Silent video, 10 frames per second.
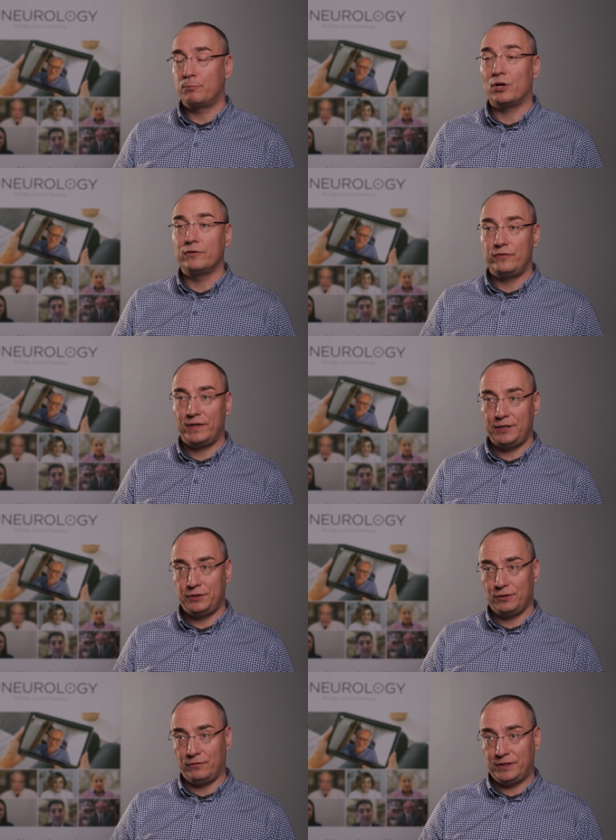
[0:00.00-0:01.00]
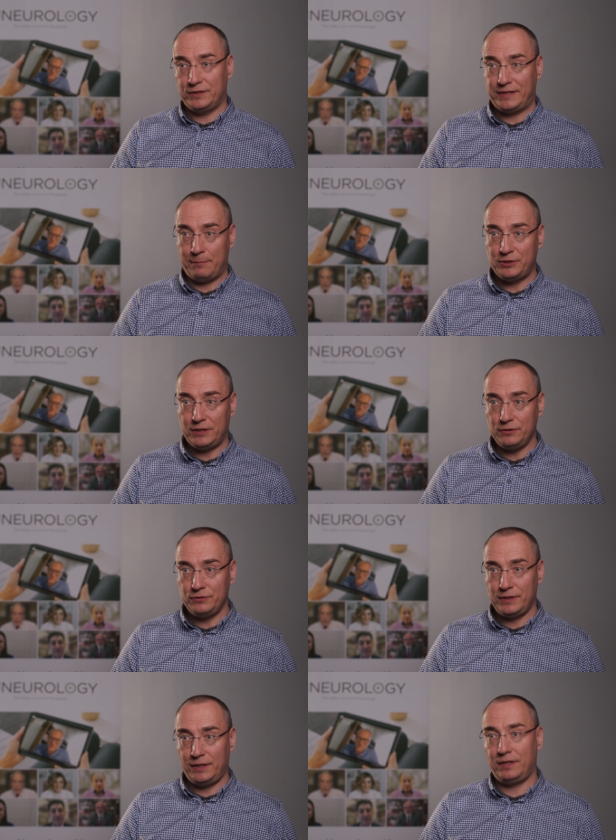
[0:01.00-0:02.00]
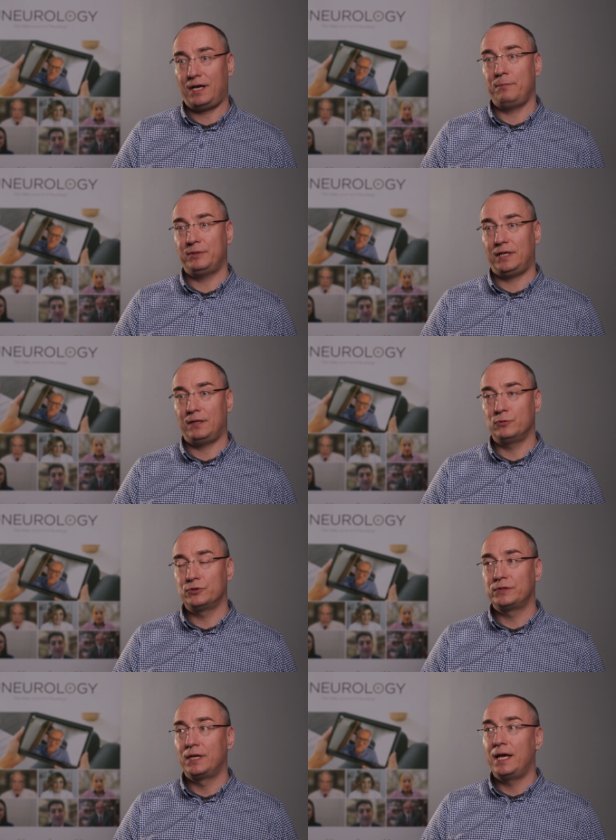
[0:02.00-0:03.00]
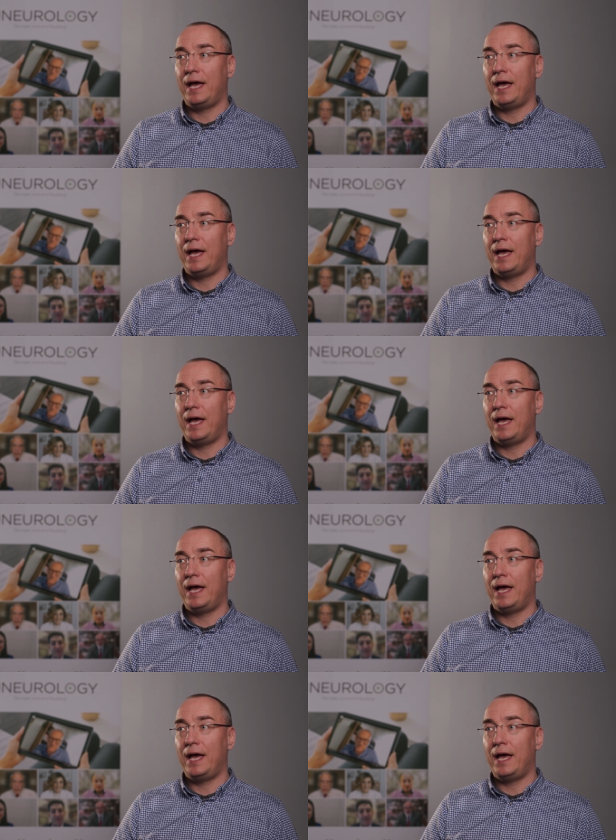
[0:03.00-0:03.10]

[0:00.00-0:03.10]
proliferation of the stem cells in the hypothalamus,